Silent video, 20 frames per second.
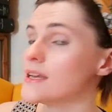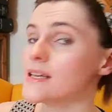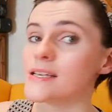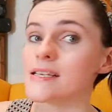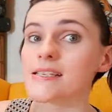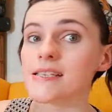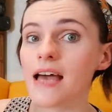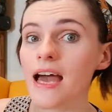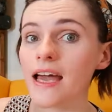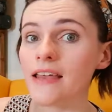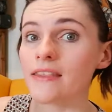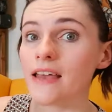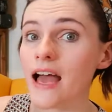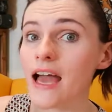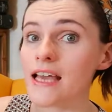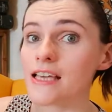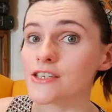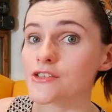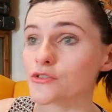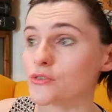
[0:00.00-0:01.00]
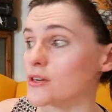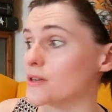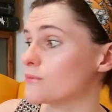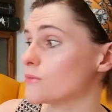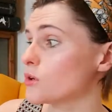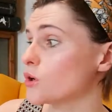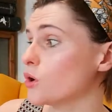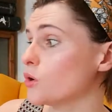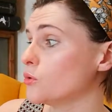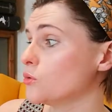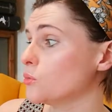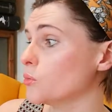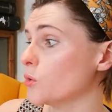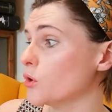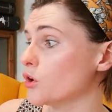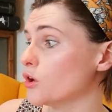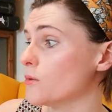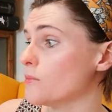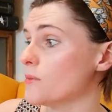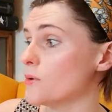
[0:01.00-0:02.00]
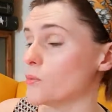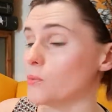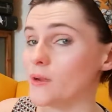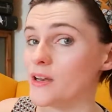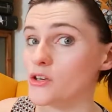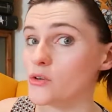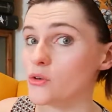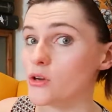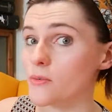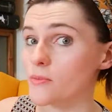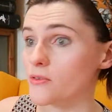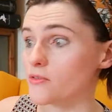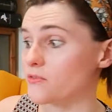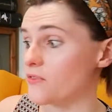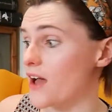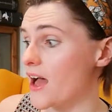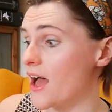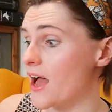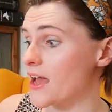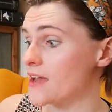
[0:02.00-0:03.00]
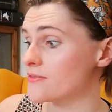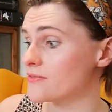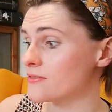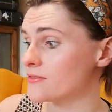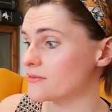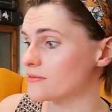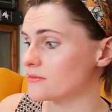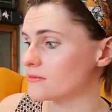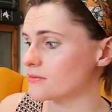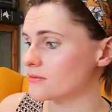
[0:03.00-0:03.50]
sighed the ice cream cone worm at window number five.